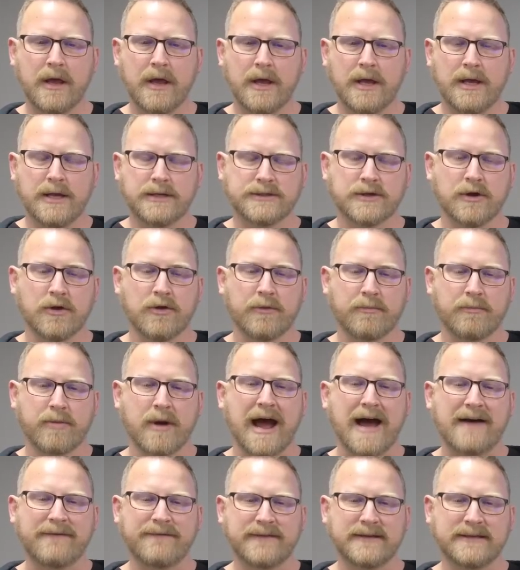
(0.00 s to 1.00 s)
So the
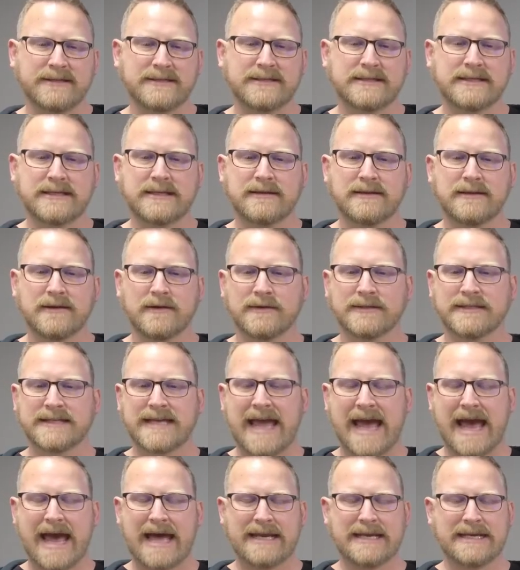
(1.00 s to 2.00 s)
prophets, there is
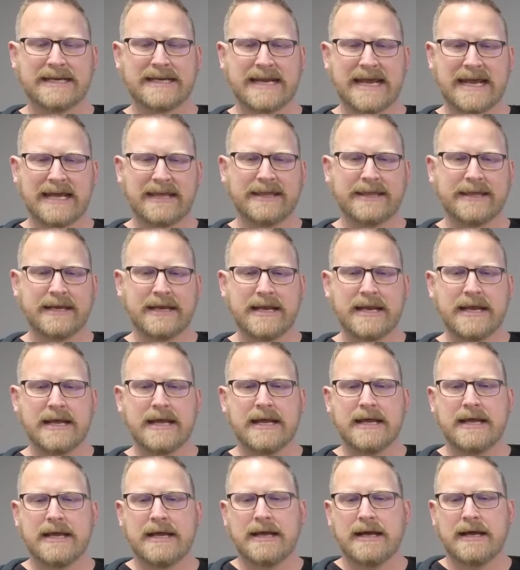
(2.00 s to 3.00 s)
Gad and Nathan
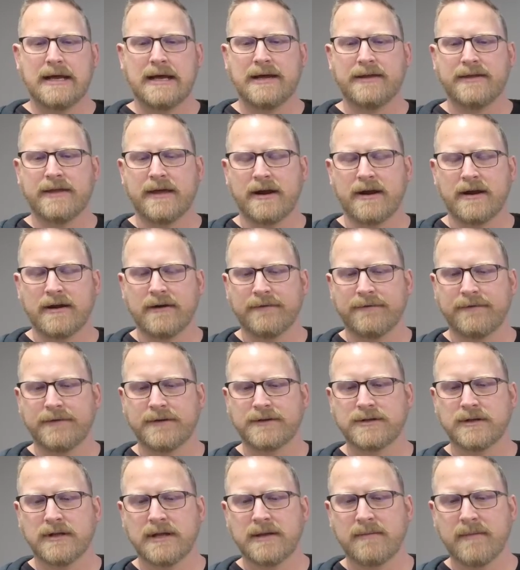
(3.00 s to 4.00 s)
that are
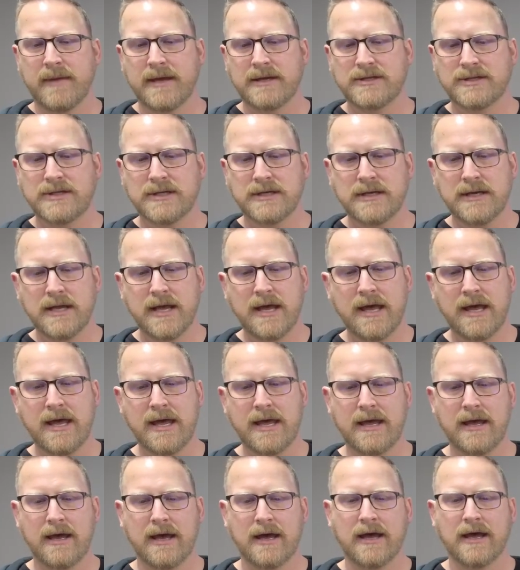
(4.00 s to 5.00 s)
officially mentioned.
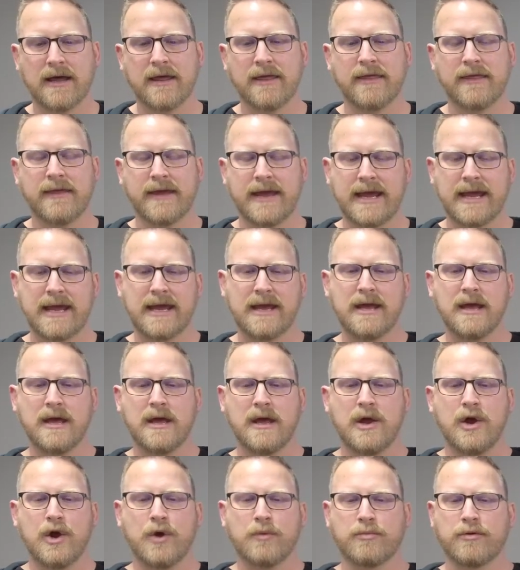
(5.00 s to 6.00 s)
They
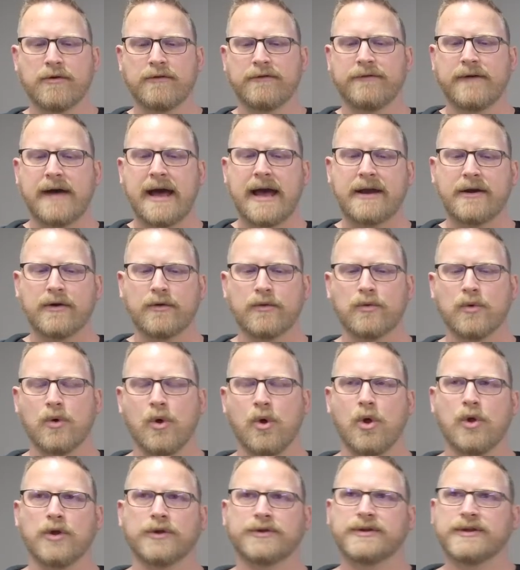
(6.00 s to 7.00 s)
provide a
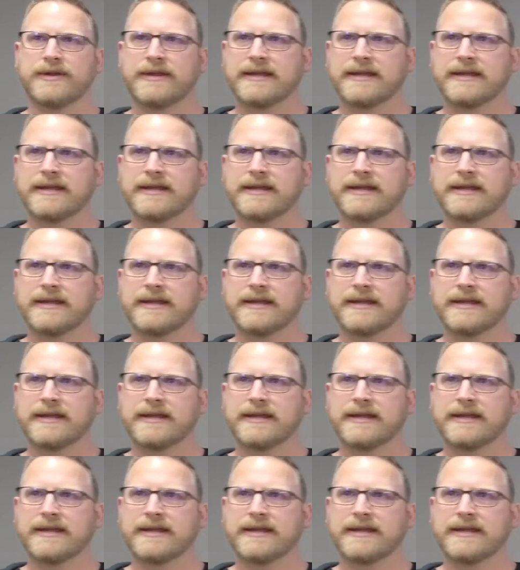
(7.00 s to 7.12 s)
role to the